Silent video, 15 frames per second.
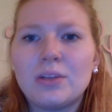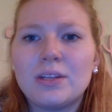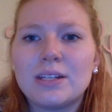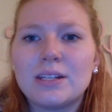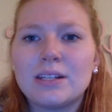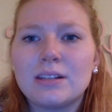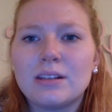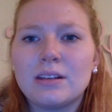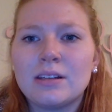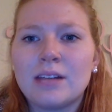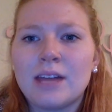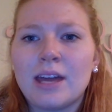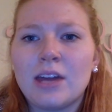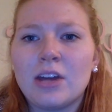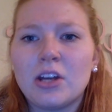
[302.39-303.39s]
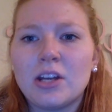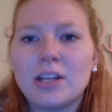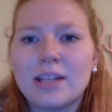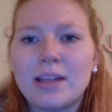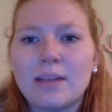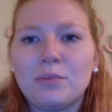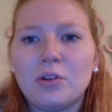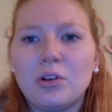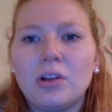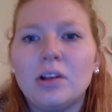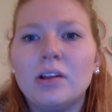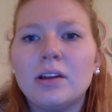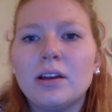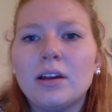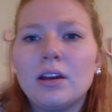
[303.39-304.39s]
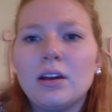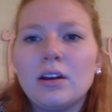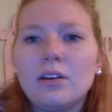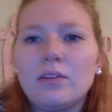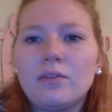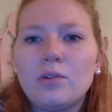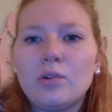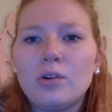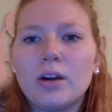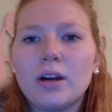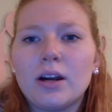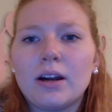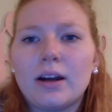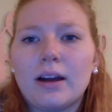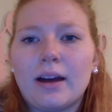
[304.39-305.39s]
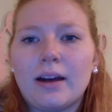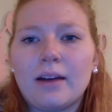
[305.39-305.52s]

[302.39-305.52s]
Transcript: this is a good example for